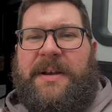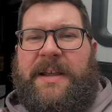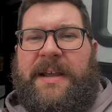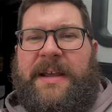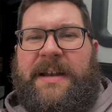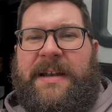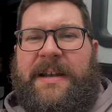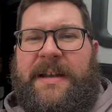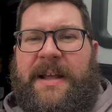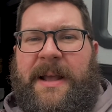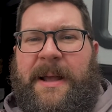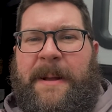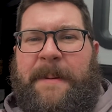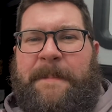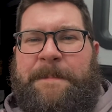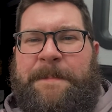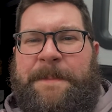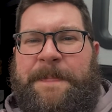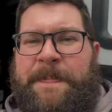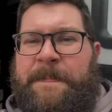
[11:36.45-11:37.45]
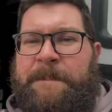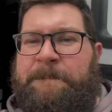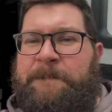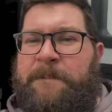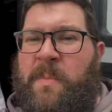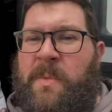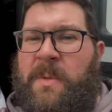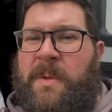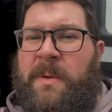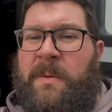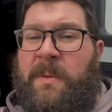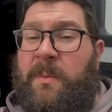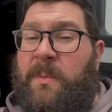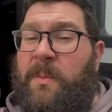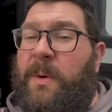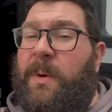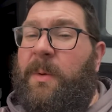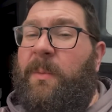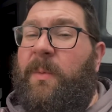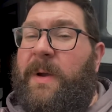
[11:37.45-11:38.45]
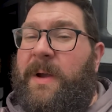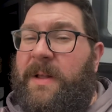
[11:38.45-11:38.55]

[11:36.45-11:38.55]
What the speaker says: and we're well